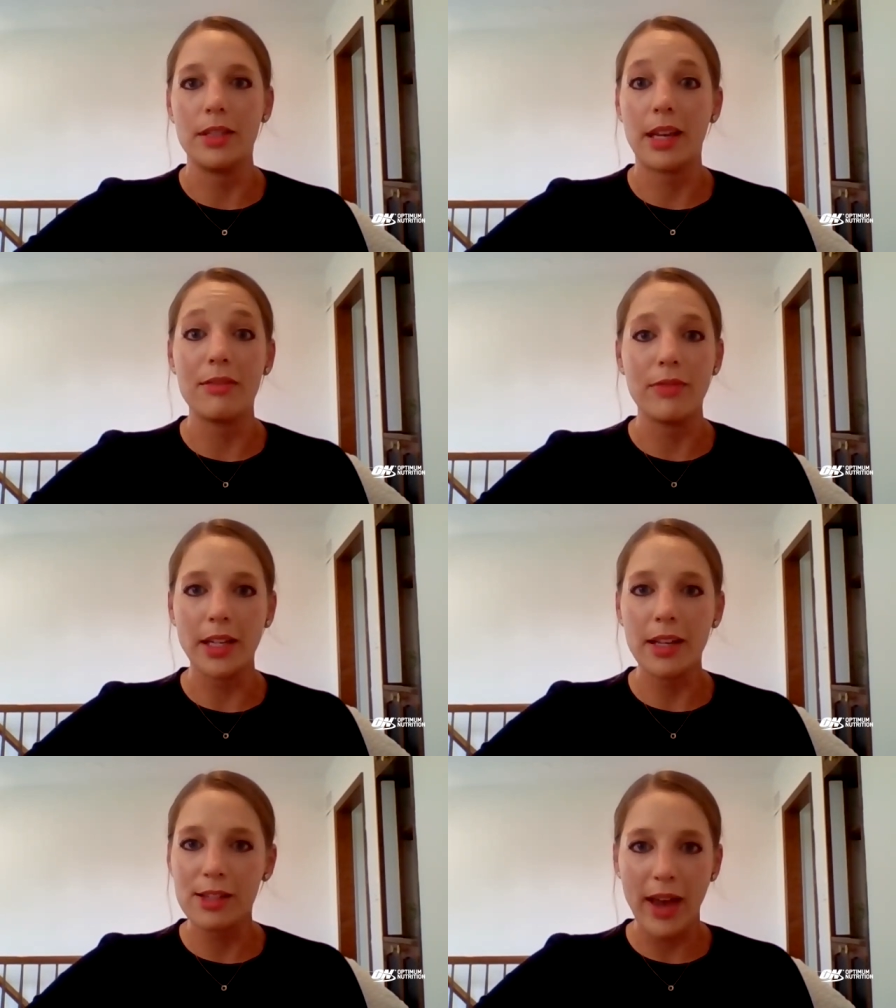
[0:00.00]

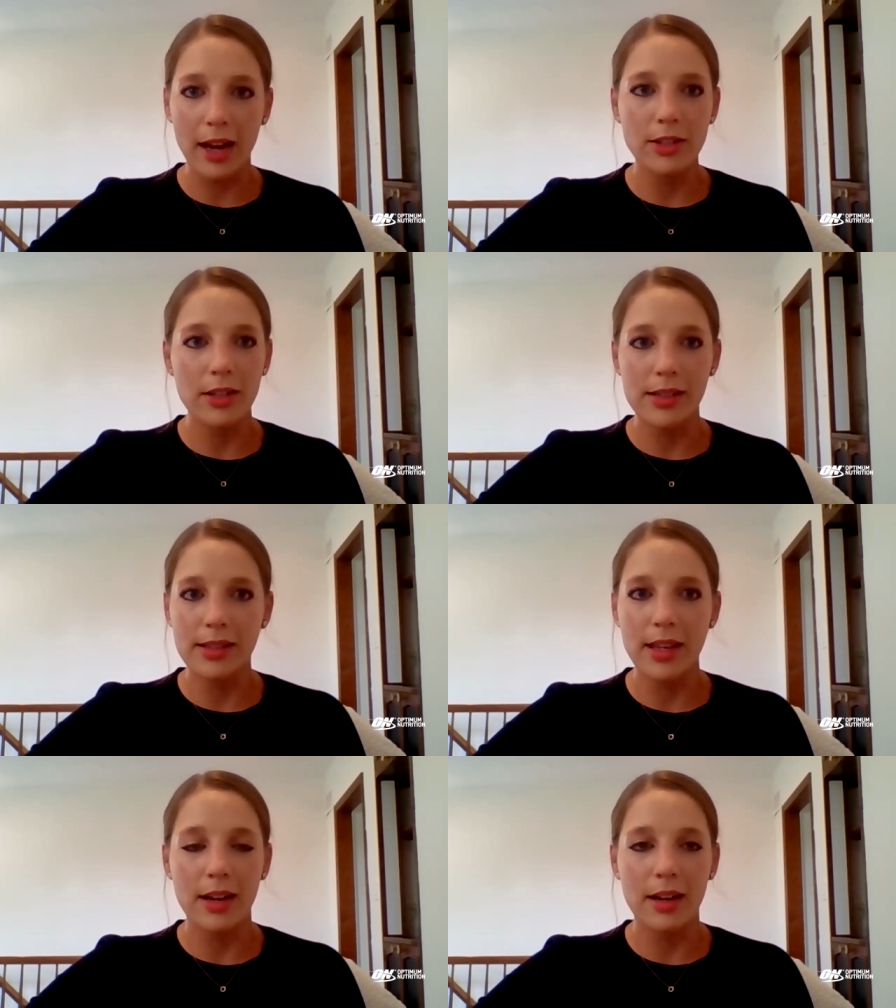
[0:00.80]
convenience factor is
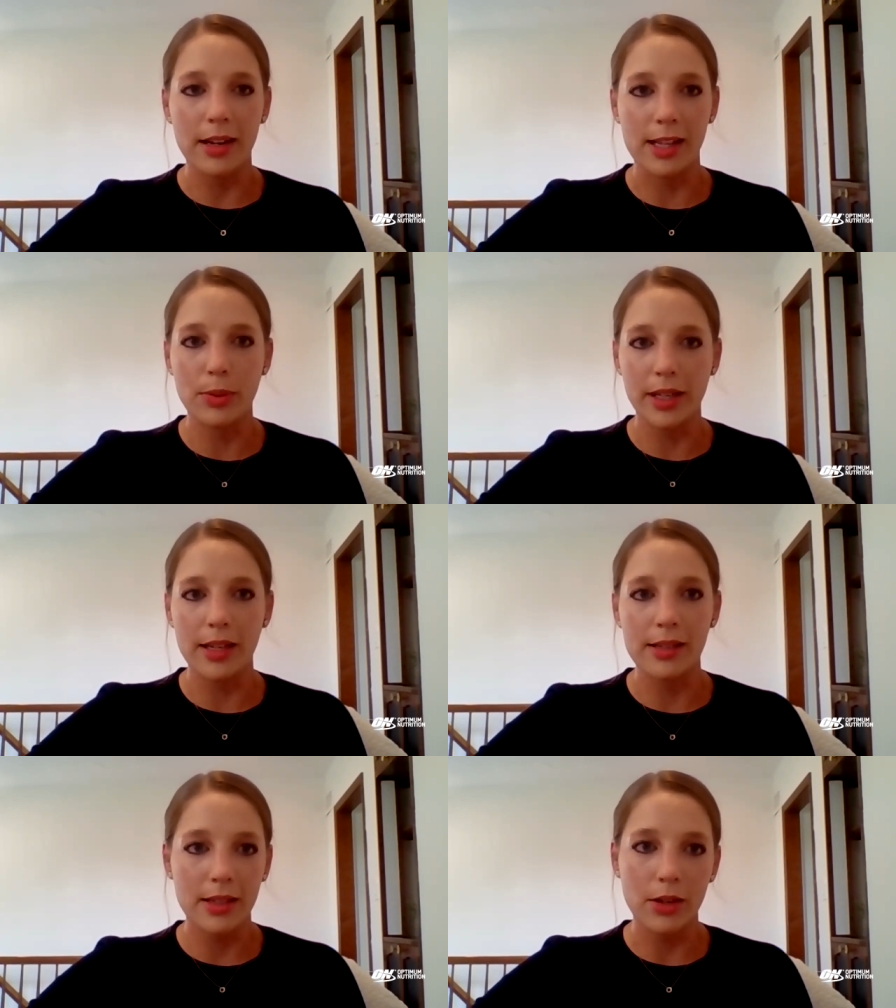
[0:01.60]
there. It's pretty
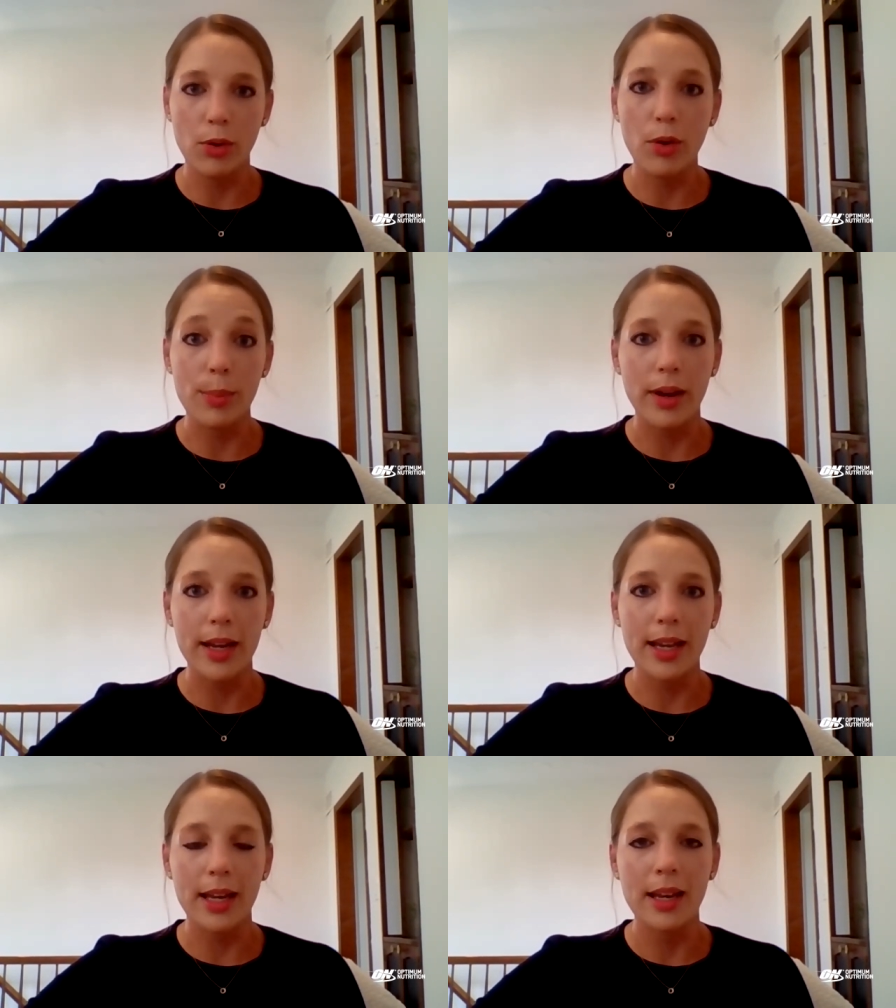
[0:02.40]
easy to
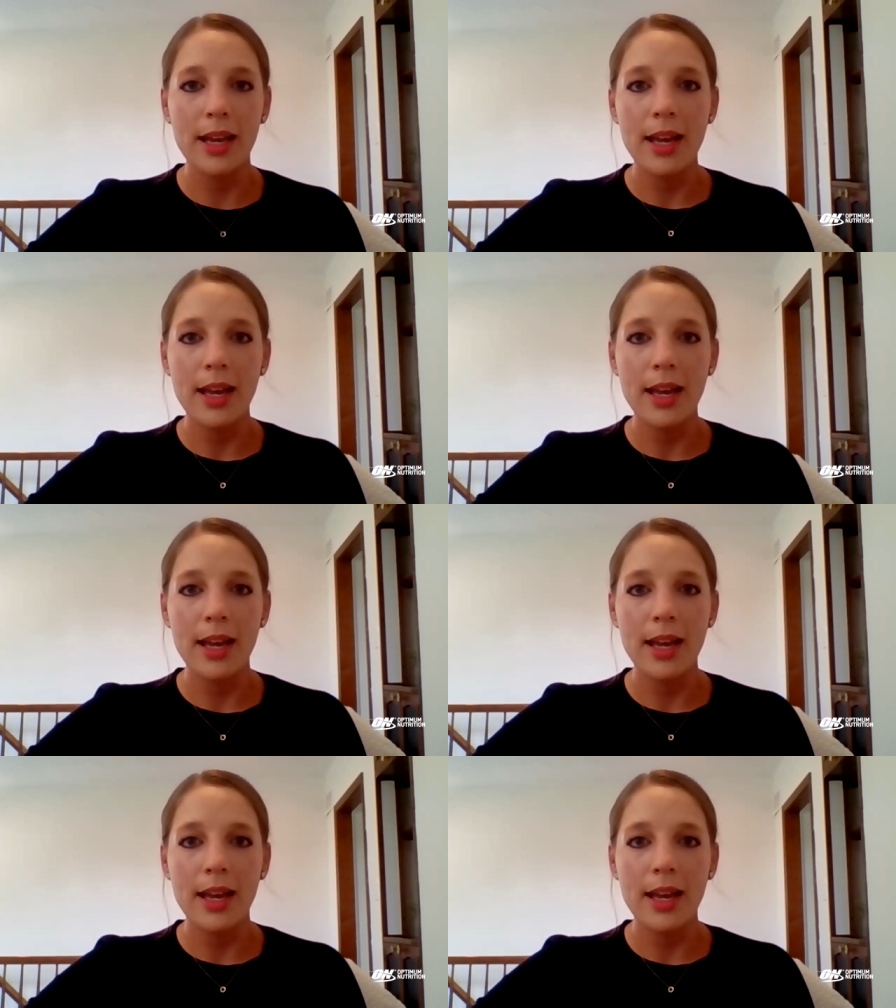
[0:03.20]
incorporate it.